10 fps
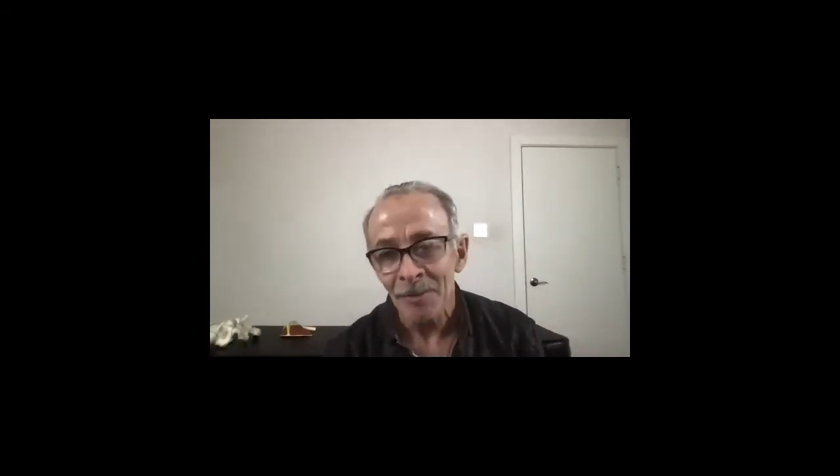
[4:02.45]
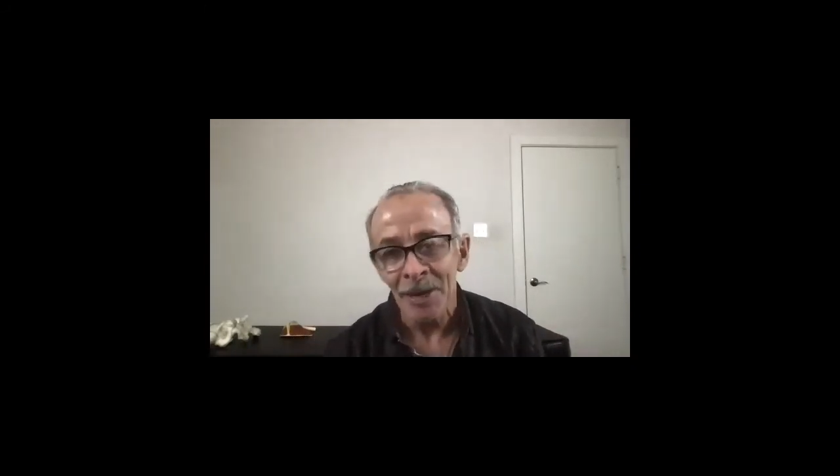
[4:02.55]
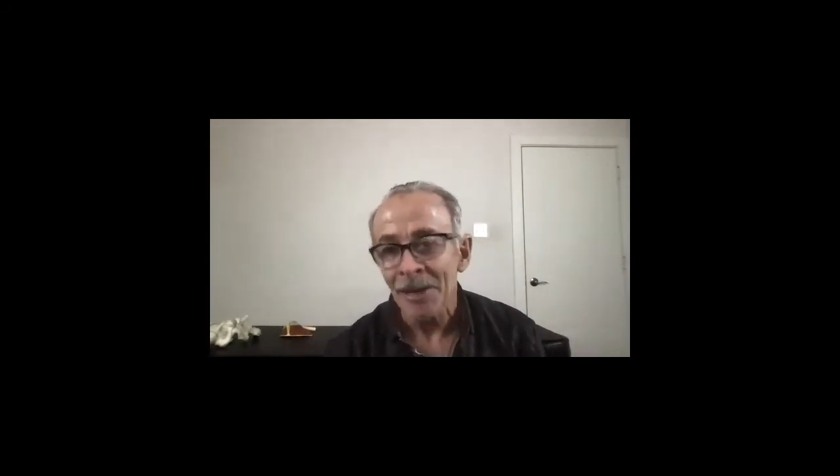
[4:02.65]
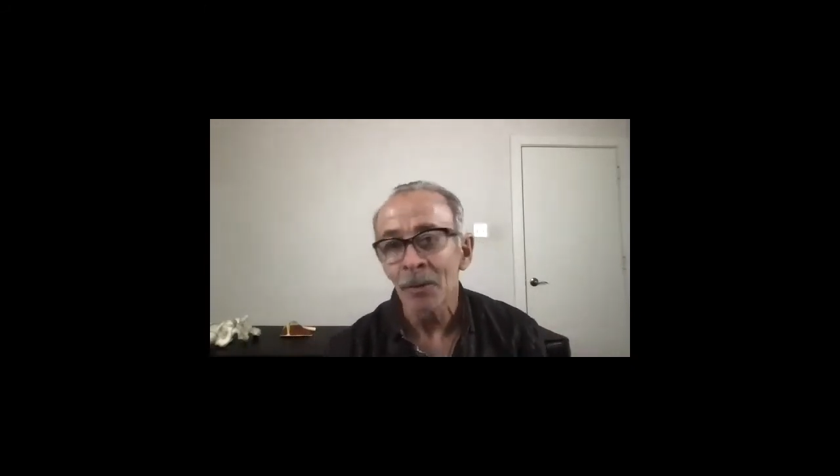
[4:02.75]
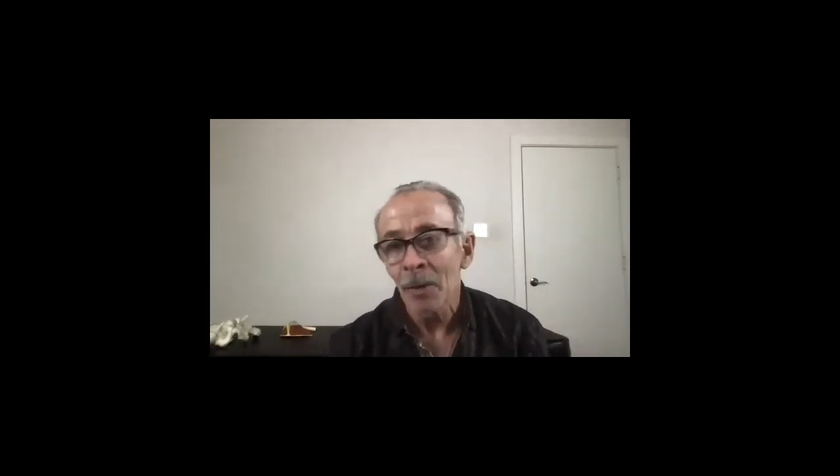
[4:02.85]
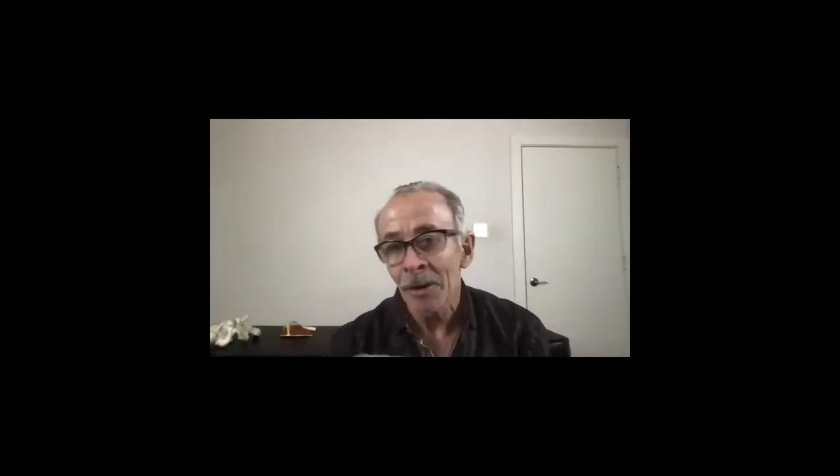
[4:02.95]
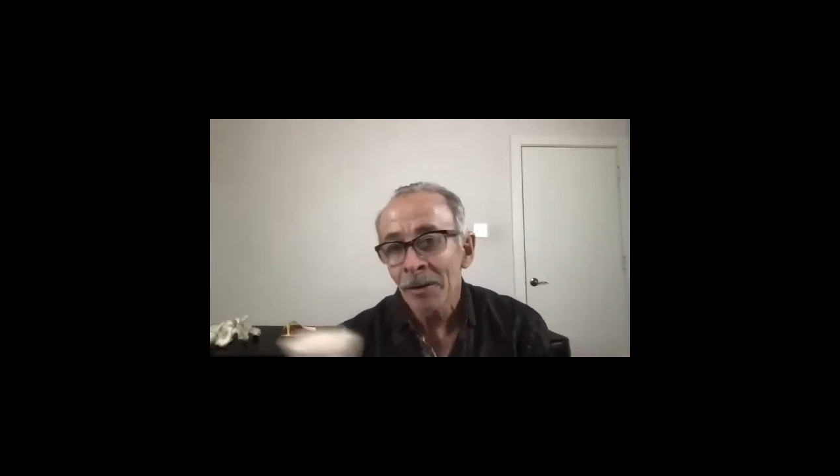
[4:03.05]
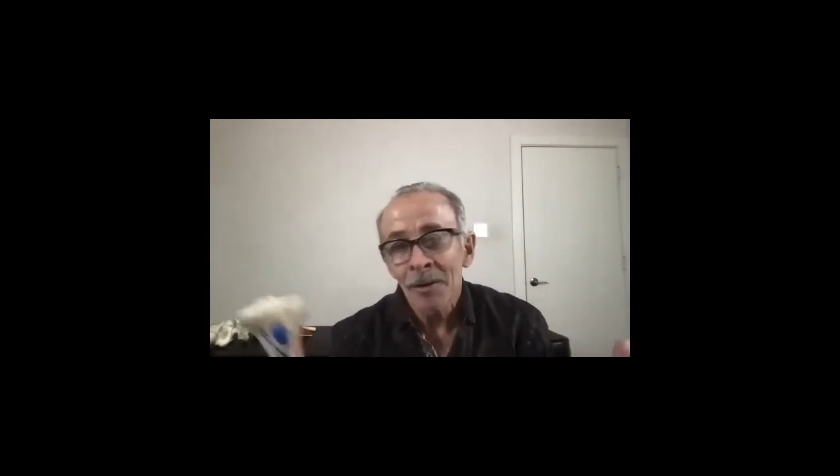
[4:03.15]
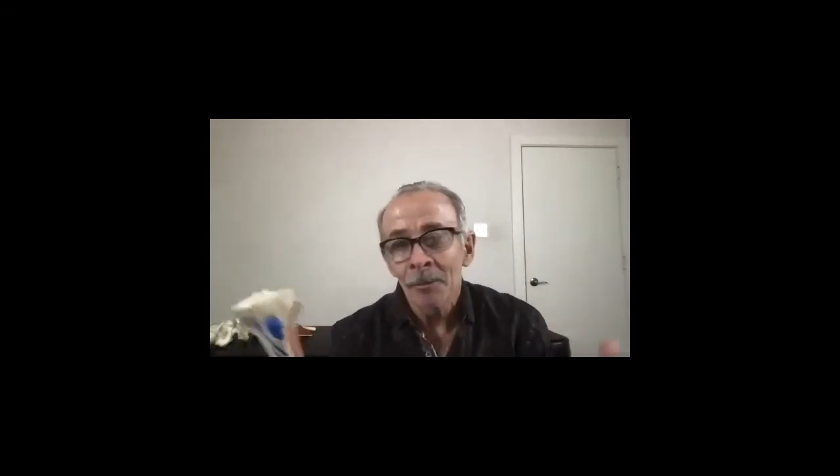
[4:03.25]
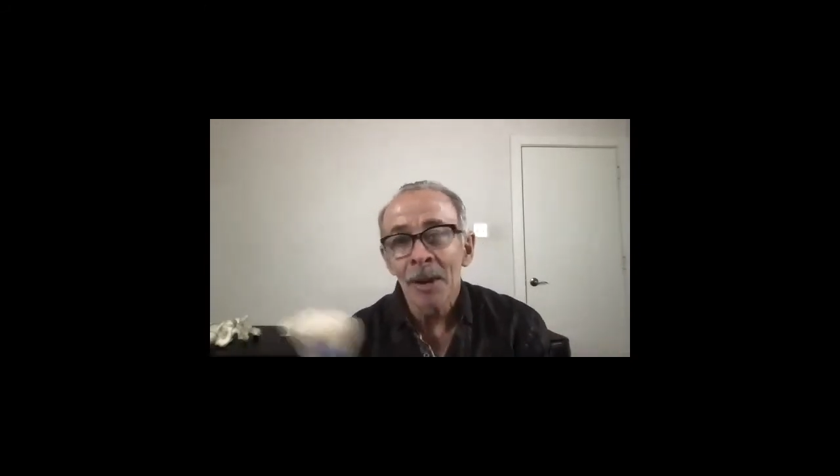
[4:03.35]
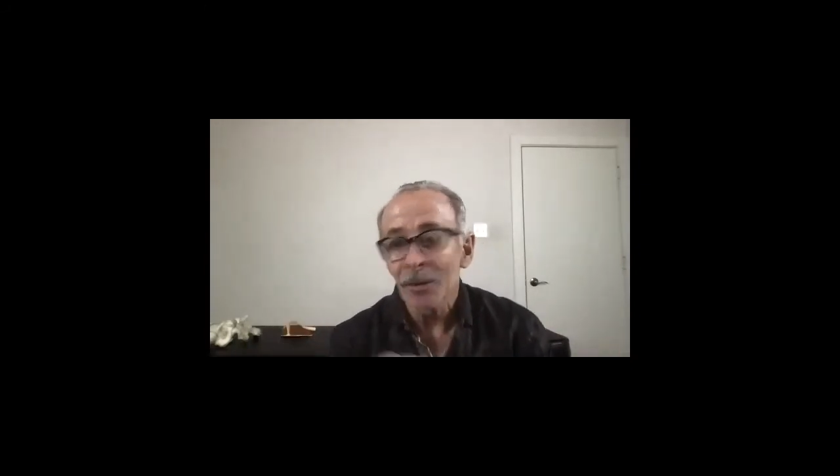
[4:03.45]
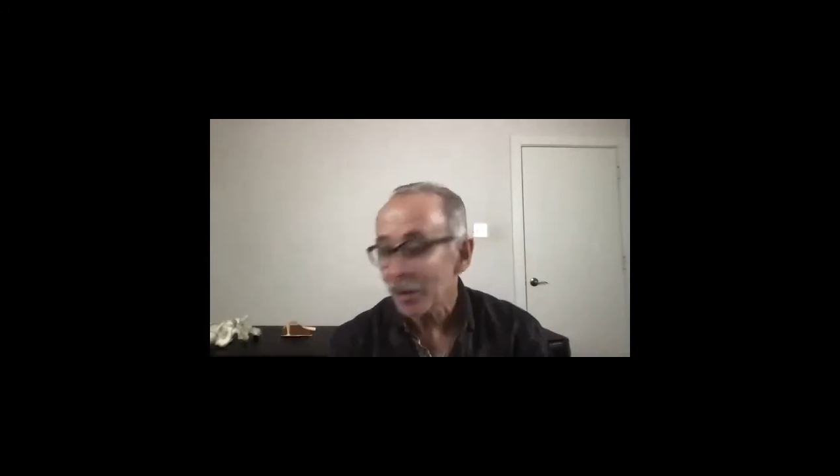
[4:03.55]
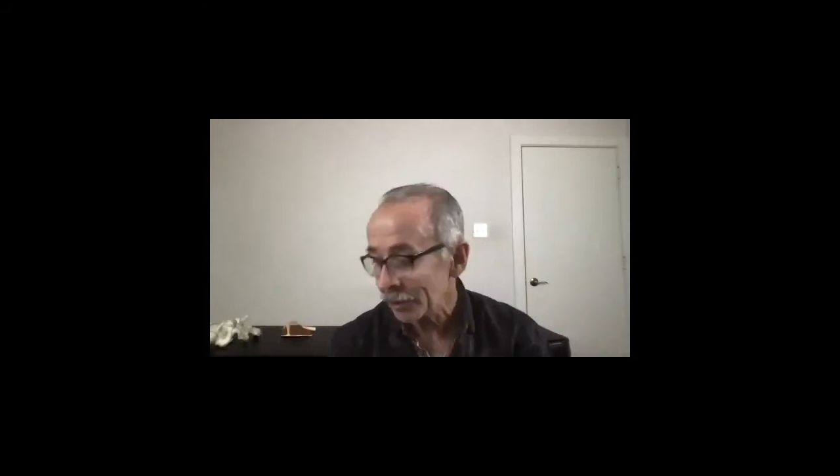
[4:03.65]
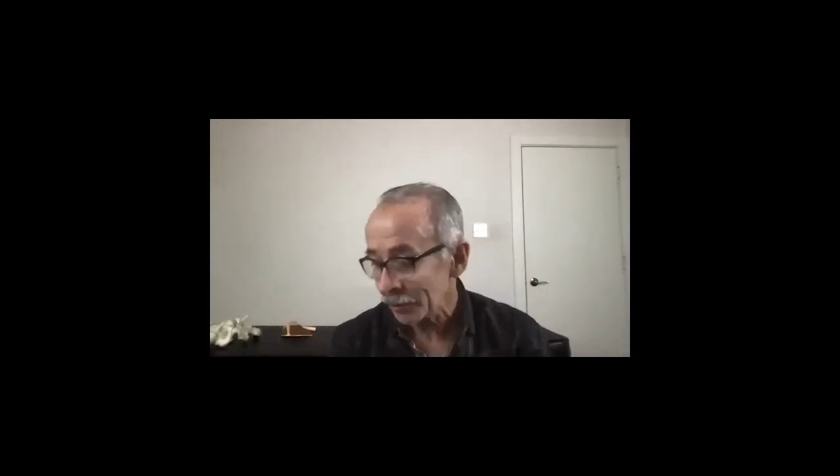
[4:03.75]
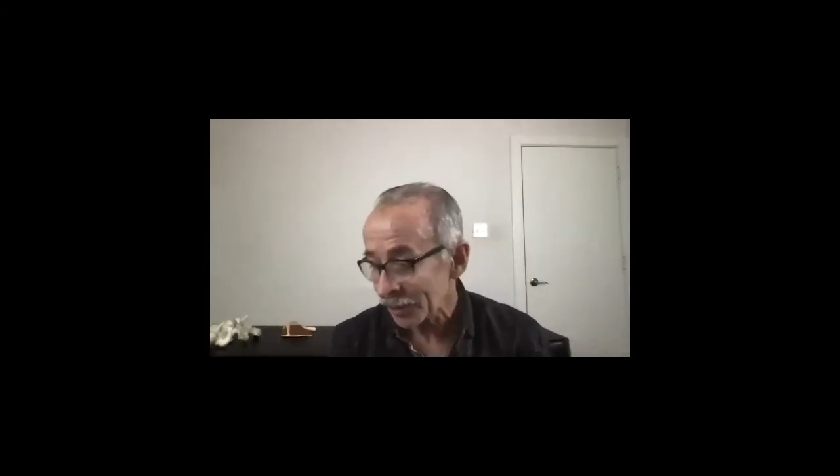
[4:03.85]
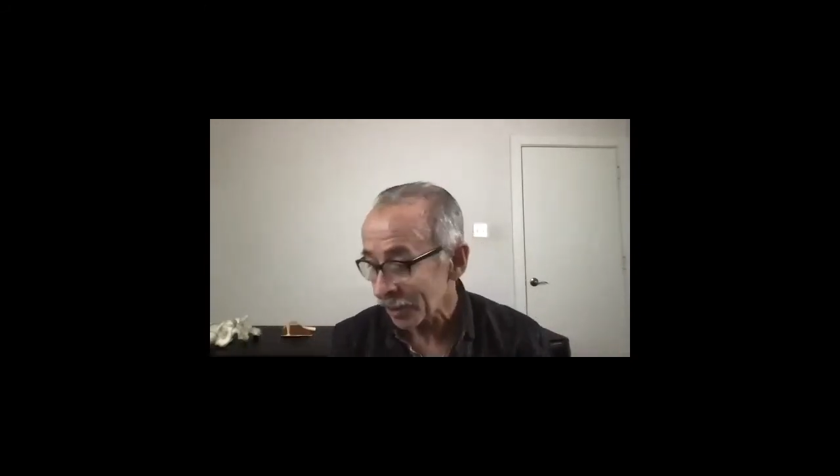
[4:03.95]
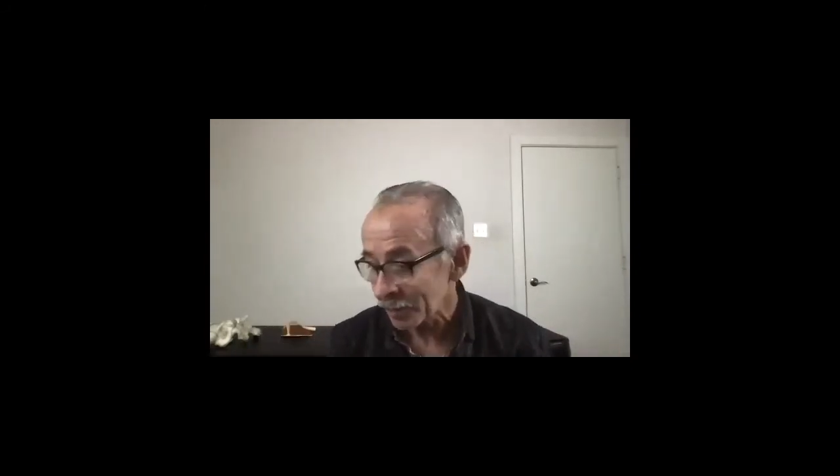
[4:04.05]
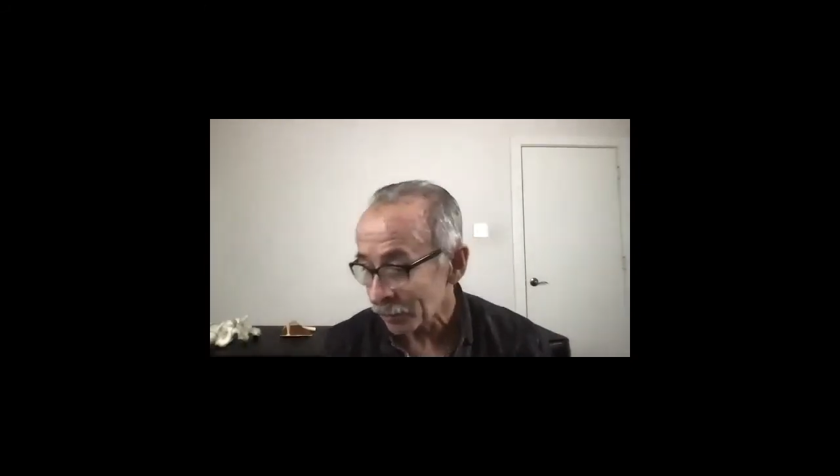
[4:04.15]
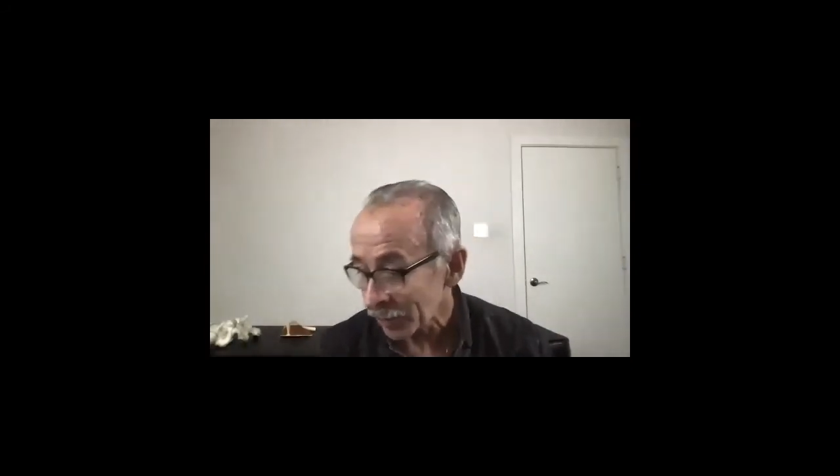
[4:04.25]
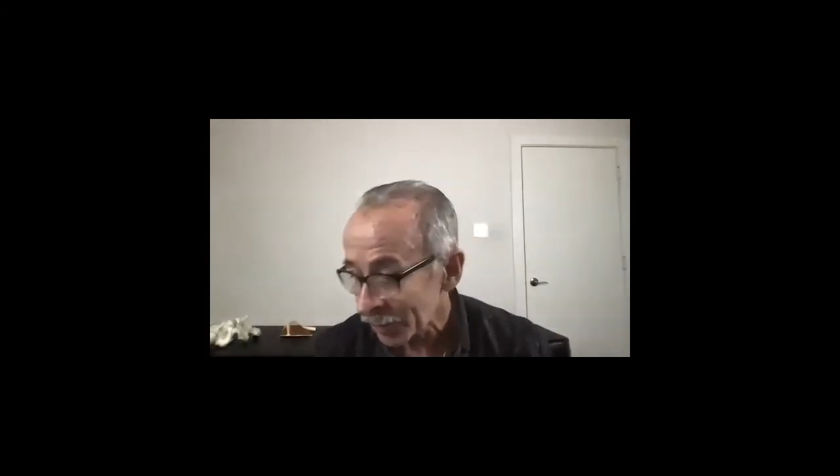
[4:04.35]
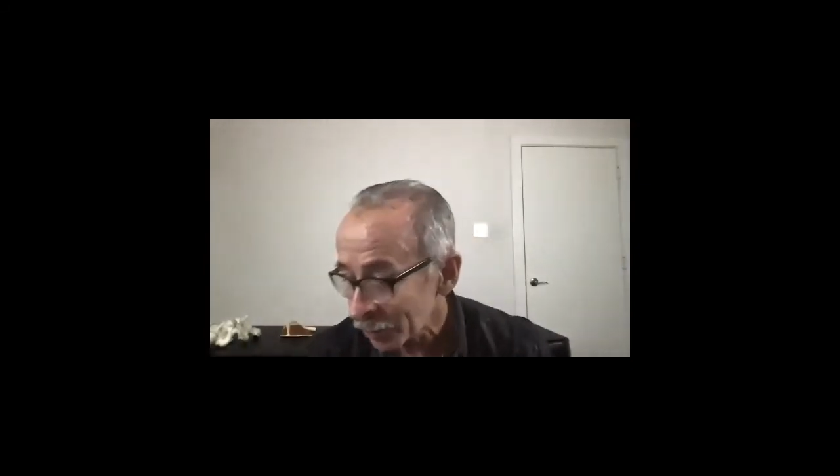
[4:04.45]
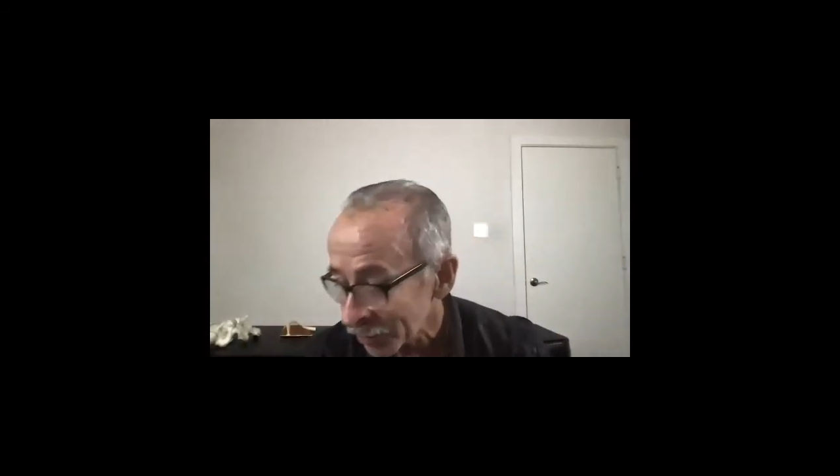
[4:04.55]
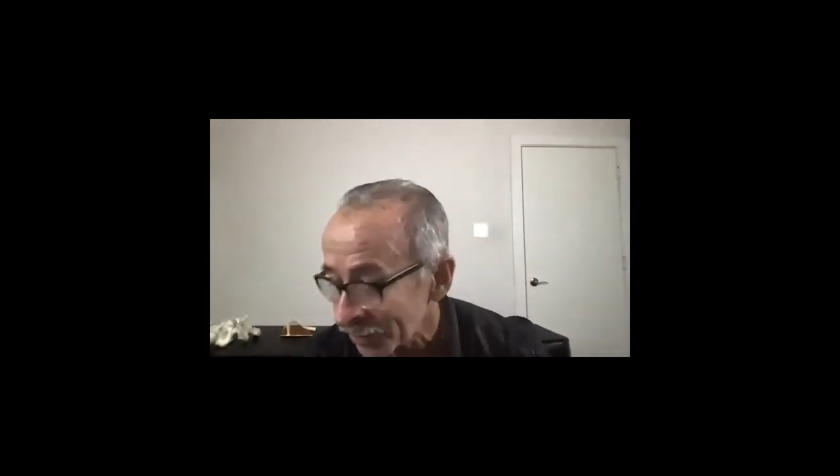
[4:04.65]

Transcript: anywhere around the country. It's going to be really cool.